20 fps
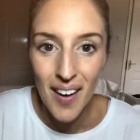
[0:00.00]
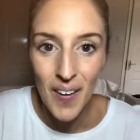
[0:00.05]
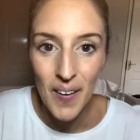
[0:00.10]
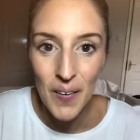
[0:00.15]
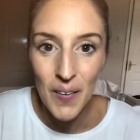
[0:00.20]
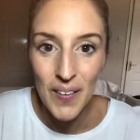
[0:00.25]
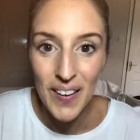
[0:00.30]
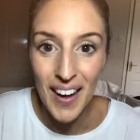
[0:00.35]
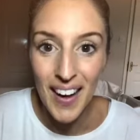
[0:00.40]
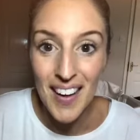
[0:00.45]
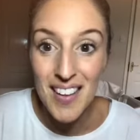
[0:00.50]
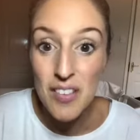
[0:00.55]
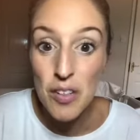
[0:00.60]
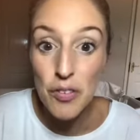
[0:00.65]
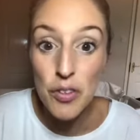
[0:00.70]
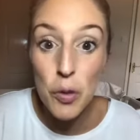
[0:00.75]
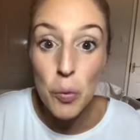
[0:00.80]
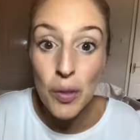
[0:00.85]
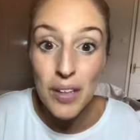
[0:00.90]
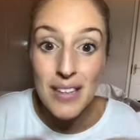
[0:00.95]
Okay, so if
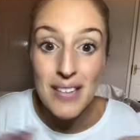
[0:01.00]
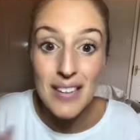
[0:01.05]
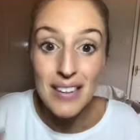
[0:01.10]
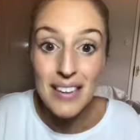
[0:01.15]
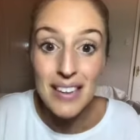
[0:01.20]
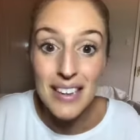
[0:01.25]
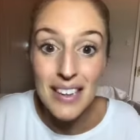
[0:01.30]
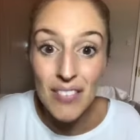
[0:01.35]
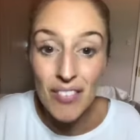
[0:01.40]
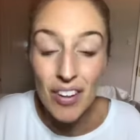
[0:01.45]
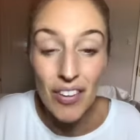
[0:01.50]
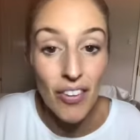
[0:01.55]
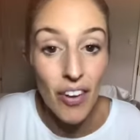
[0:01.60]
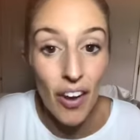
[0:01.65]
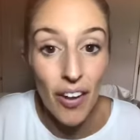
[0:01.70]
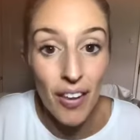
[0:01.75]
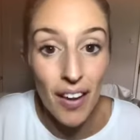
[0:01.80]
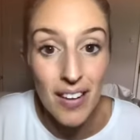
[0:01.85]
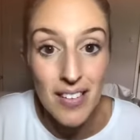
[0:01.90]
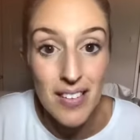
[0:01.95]
you wanted to leave it
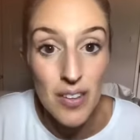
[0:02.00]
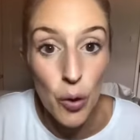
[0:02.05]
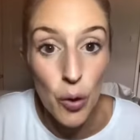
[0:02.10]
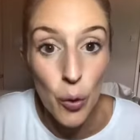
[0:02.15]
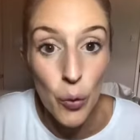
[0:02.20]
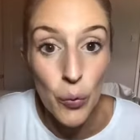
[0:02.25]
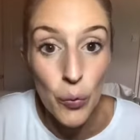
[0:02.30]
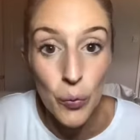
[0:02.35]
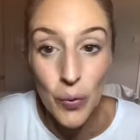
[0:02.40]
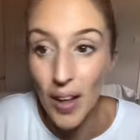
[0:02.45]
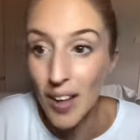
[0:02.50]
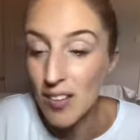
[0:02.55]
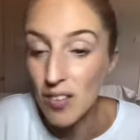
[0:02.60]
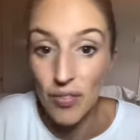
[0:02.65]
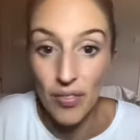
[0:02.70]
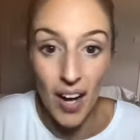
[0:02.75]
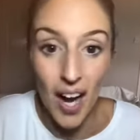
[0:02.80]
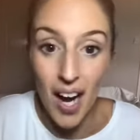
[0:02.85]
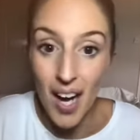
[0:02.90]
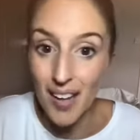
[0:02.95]
there, that's cool, that's
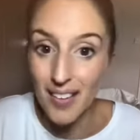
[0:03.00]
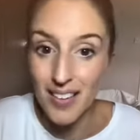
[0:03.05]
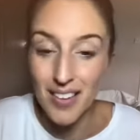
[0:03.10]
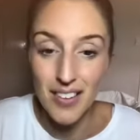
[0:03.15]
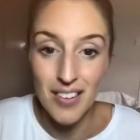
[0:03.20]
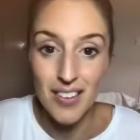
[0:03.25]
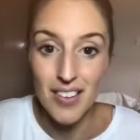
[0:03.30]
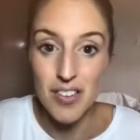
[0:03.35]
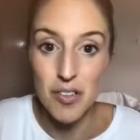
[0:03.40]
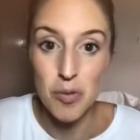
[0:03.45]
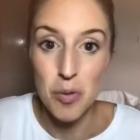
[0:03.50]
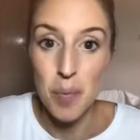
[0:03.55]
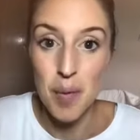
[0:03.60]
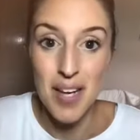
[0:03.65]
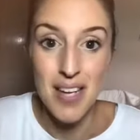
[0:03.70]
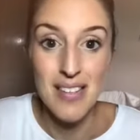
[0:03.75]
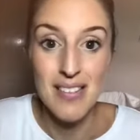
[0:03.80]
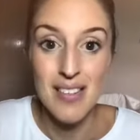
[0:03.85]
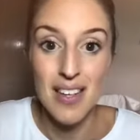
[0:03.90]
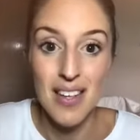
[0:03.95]
fine, you're going to do
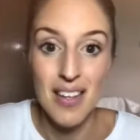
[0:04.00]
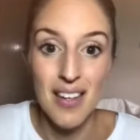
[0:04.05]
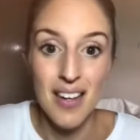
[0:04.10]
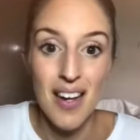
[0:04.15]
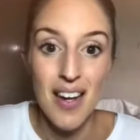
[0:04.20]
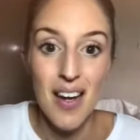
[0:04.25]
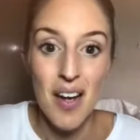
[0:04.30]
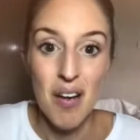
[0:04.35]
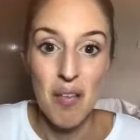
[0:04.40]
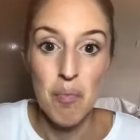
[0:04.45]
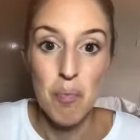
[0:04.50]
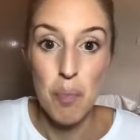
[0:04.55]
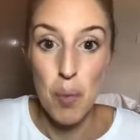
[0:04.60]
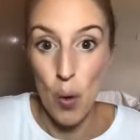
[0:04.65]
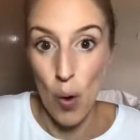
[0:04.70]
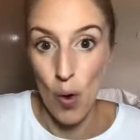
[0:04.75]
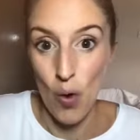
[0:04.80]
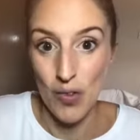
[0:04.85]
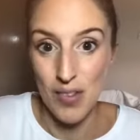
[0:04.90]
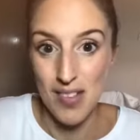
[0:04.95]
amazing.
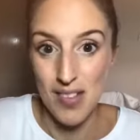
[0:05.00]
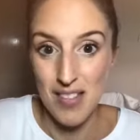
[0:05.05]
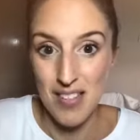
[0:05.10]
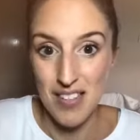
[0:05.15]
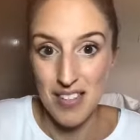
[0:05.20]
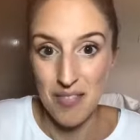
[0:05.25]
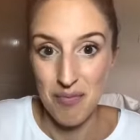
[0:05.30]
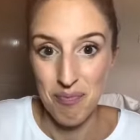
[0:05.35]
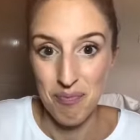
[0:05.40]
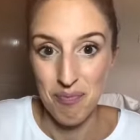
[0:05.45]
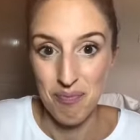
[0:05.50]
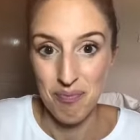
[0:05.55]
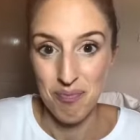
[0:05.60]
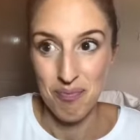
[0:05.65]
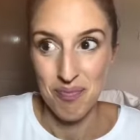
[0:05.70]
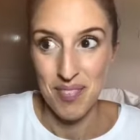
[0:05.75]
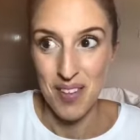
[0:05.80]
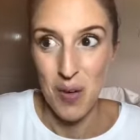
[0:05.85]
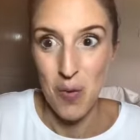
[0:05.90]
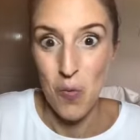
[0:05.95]
But
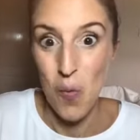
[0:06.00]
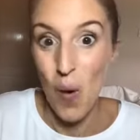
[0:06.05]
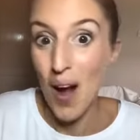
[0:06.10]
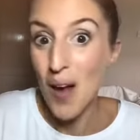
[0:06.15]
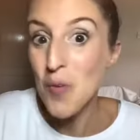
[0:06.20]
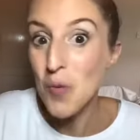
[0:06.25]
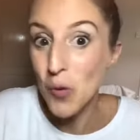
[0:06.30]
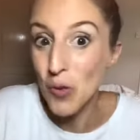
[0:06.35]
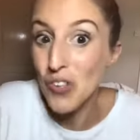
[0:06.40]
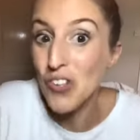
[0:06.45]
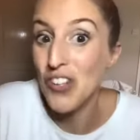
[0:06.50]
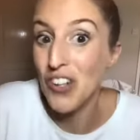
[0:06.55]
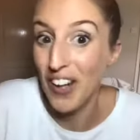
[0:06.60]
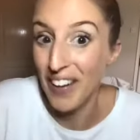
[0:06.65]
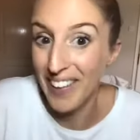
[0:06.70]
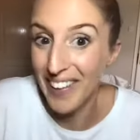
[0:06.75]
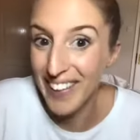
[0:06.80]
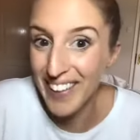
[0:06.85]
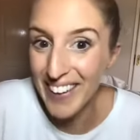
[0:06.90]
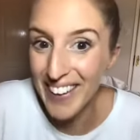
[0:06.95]
why would you?
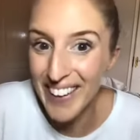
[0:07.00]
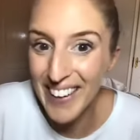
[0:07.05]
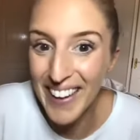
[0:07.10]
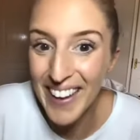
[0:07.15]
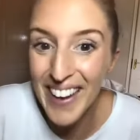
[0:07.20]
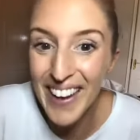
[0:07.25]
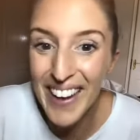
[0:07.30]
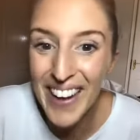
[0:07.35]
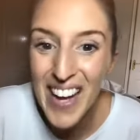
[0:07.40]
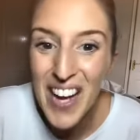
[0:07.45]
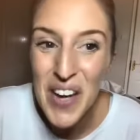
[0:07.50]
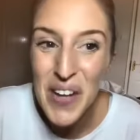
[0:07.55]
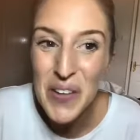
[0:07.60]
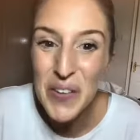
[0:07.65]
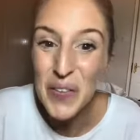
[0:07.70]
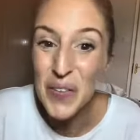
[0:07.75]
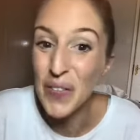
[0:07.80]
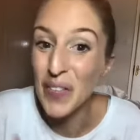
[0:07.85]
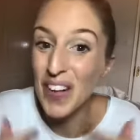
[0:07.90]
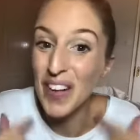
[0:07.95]

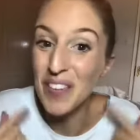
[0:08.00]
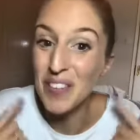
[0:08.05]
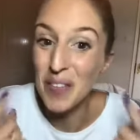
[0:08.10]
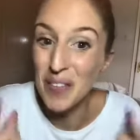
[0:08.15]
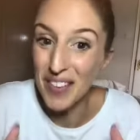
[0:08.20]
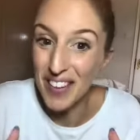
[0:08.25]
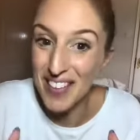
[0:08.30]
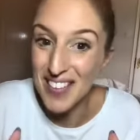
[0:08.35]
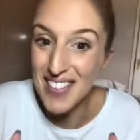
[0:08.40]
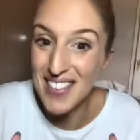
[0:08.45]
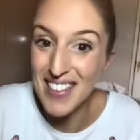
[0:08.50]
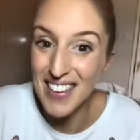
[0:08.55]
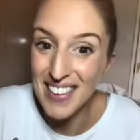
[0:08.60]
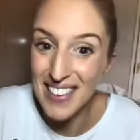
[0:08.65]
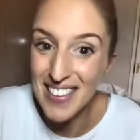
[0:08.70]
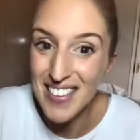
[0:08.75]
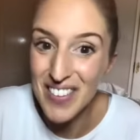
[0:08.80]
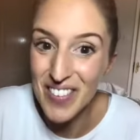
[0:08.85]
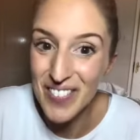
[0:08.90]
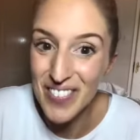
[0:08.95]
When I'm about to tell
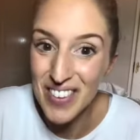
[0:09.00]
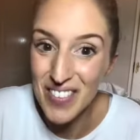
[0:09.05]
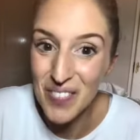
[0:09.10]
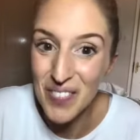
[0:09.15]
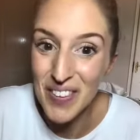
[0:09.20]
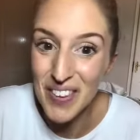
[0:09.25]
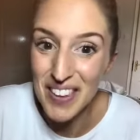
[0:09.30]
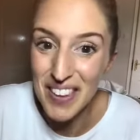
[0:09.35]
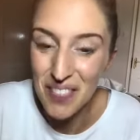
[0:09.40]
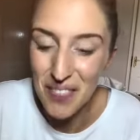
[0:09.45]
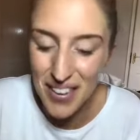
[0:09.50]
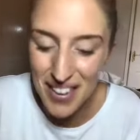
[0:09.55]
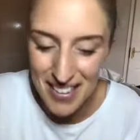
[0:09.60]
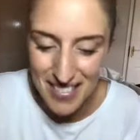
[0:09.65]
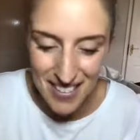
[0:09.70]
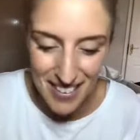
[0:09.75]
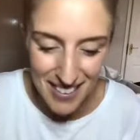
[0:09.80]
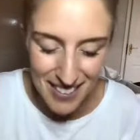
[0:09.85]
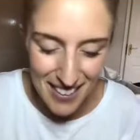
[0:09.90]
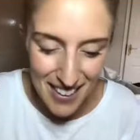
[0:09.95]
you something pretty
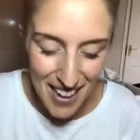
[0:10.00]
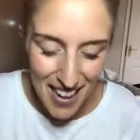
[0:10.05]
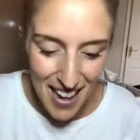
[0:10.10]
amazing.